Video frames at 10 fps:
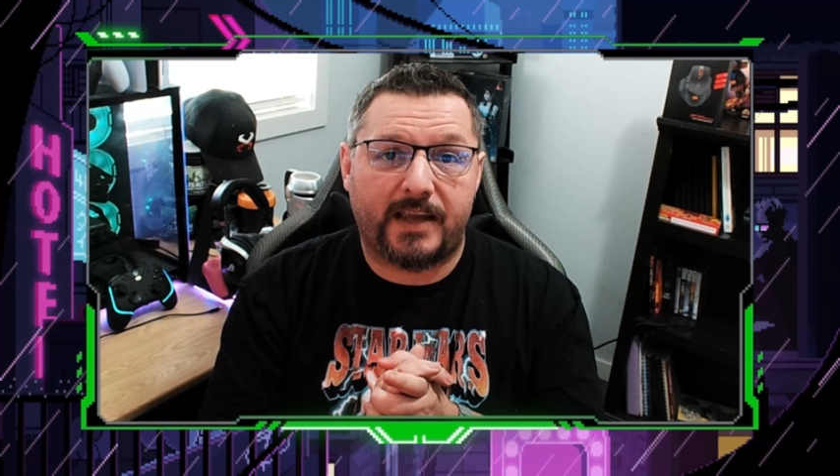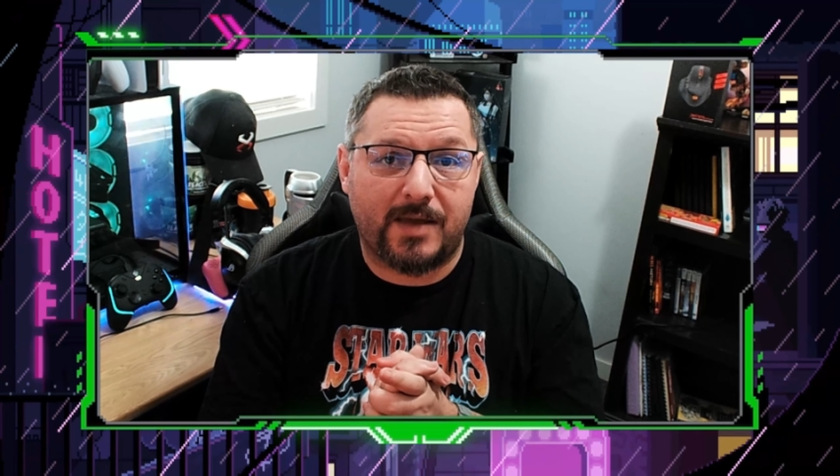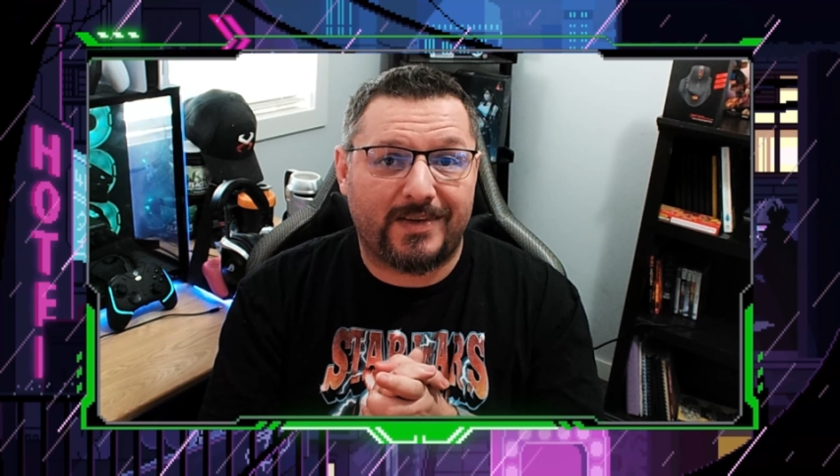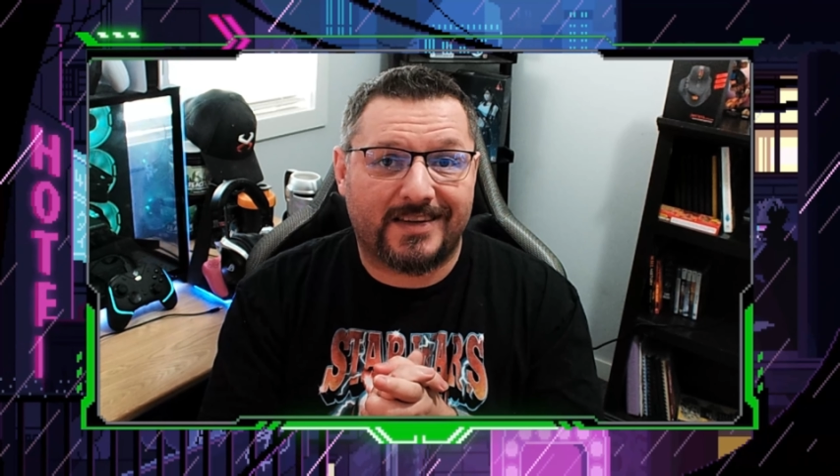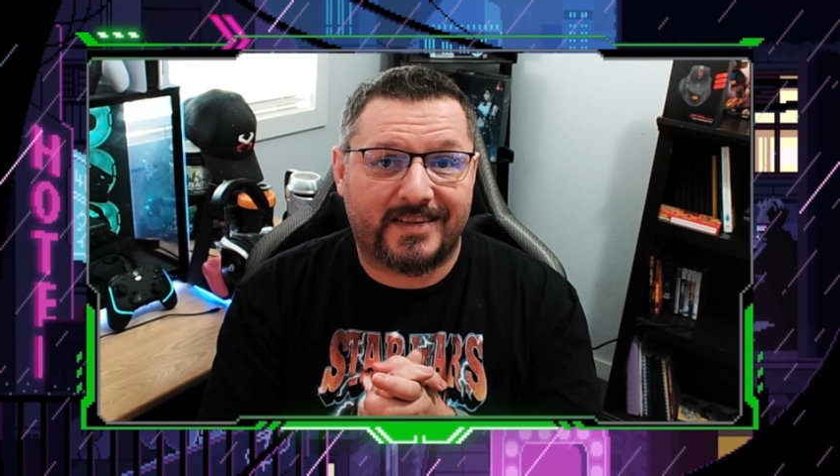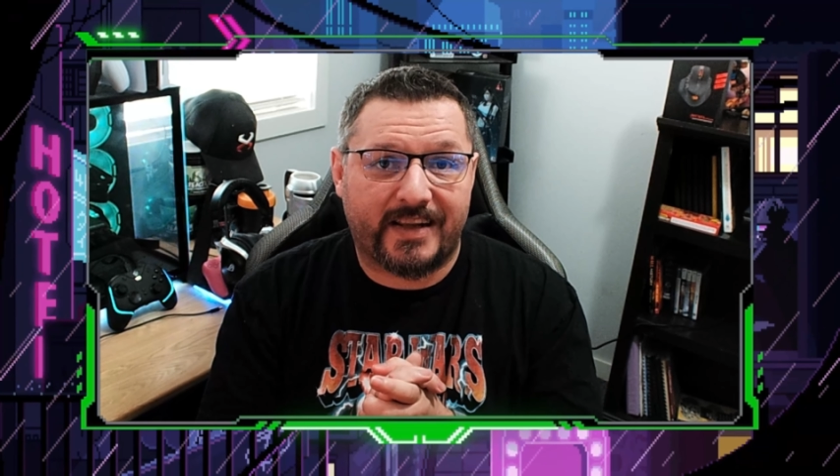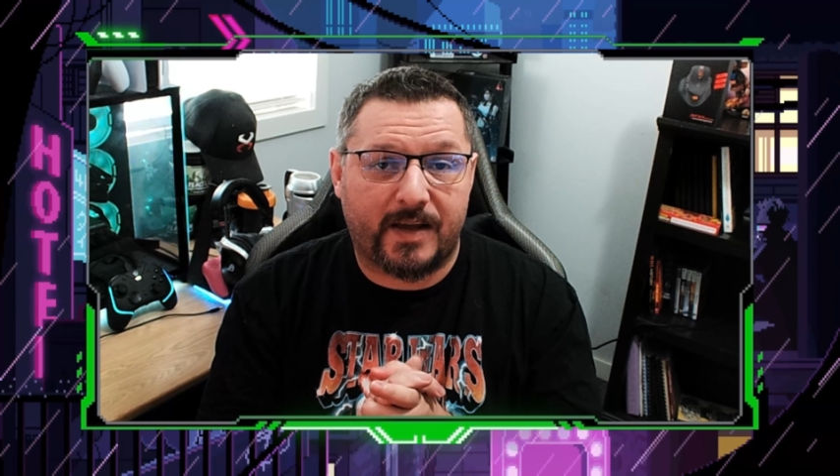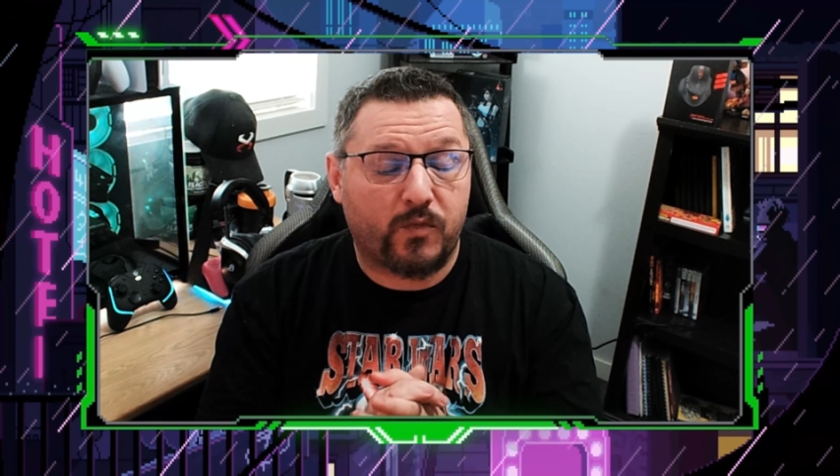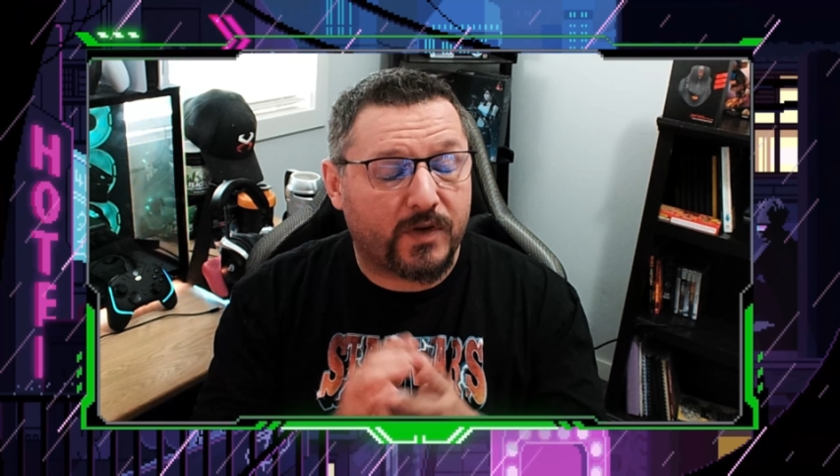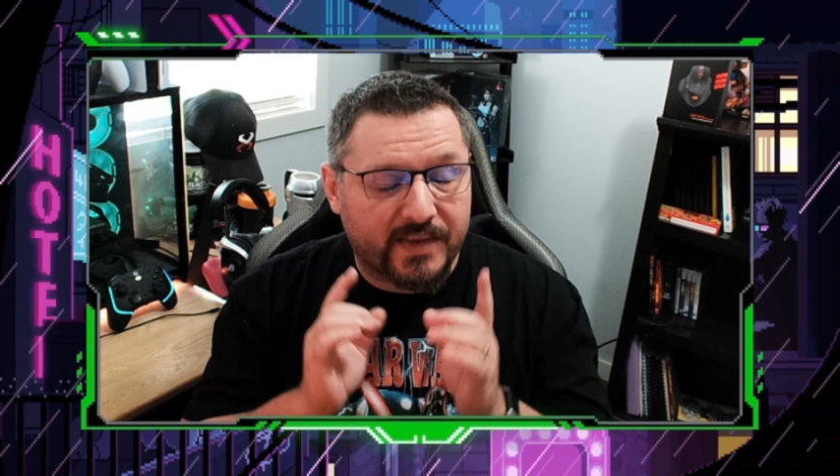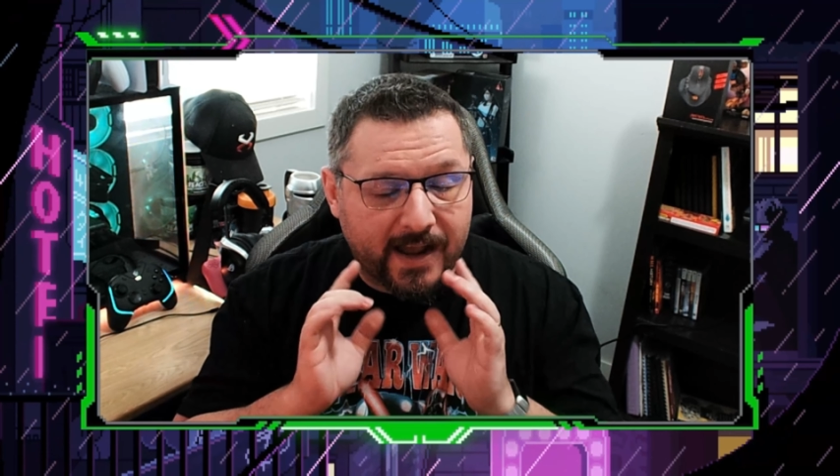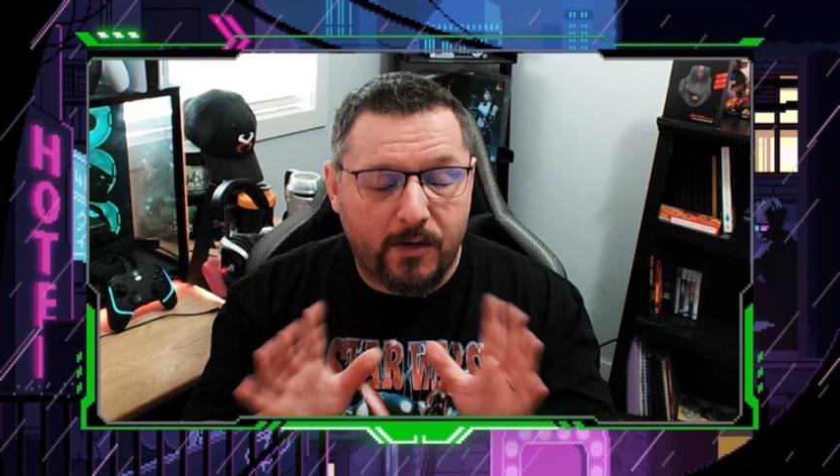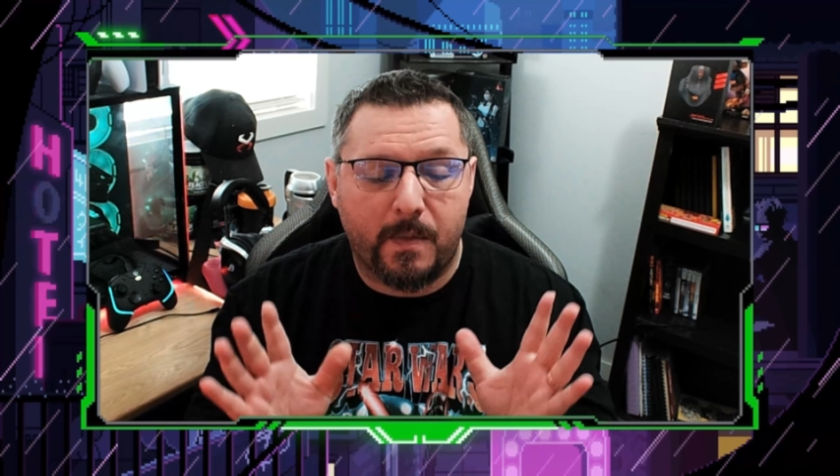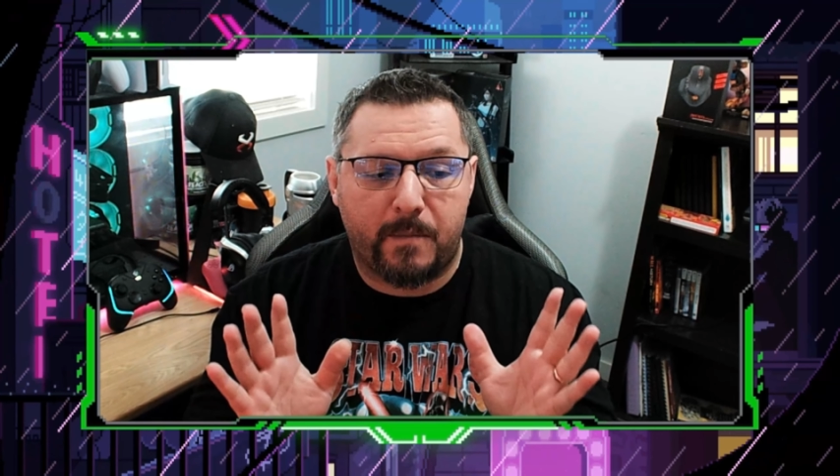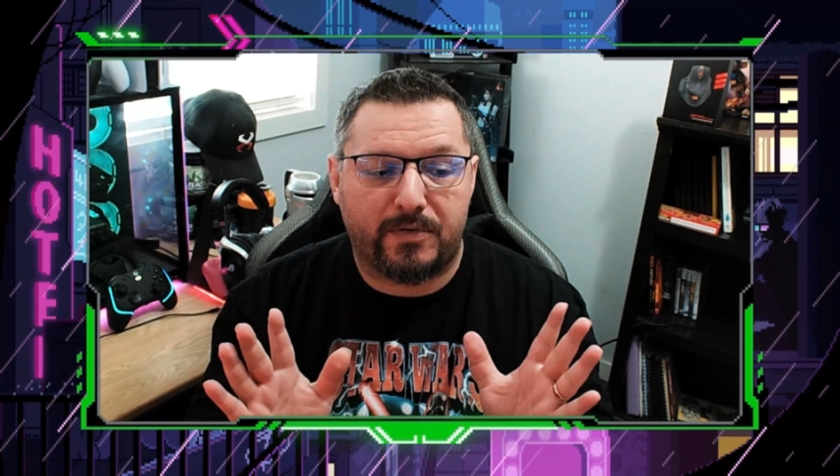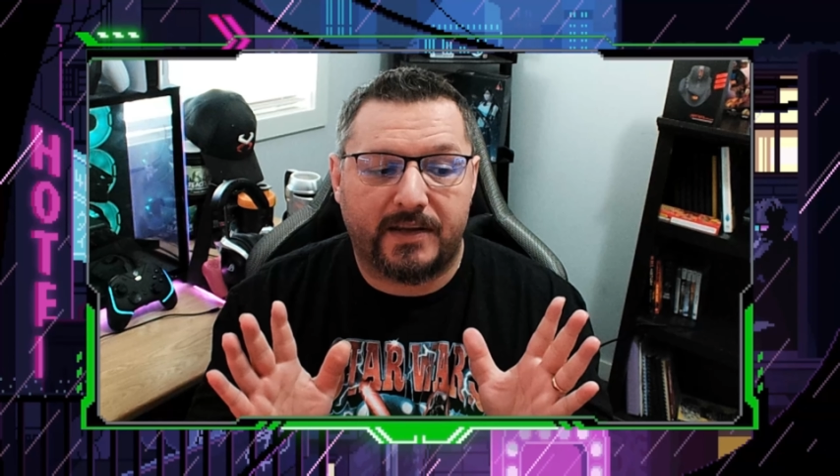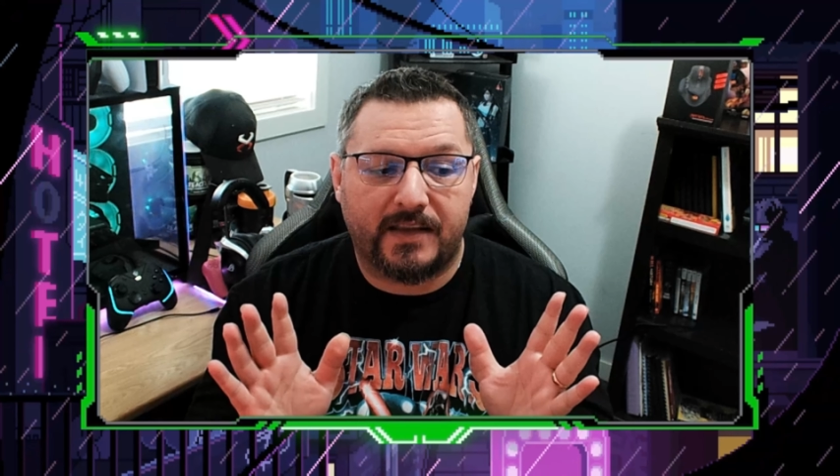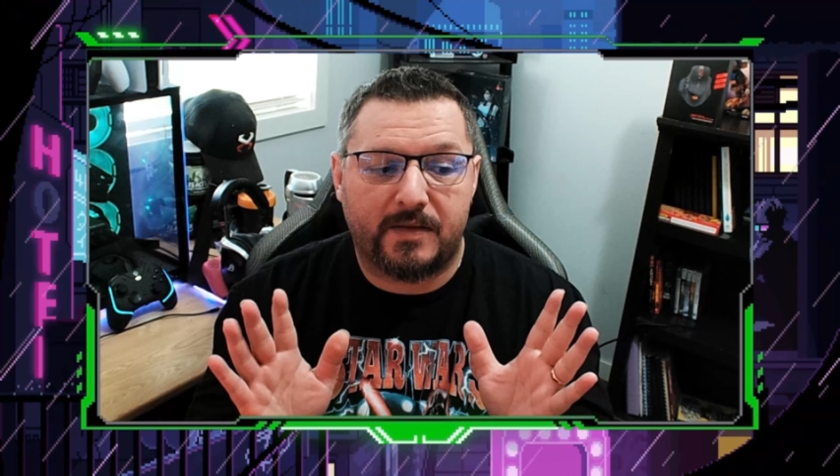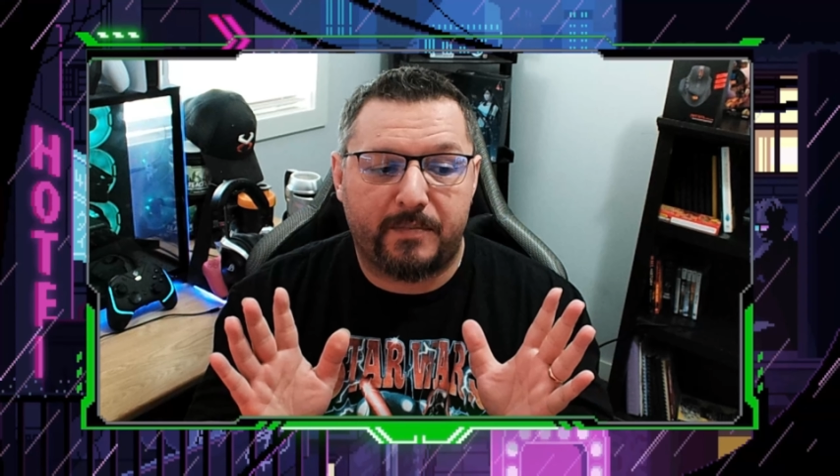gaming setup without breaking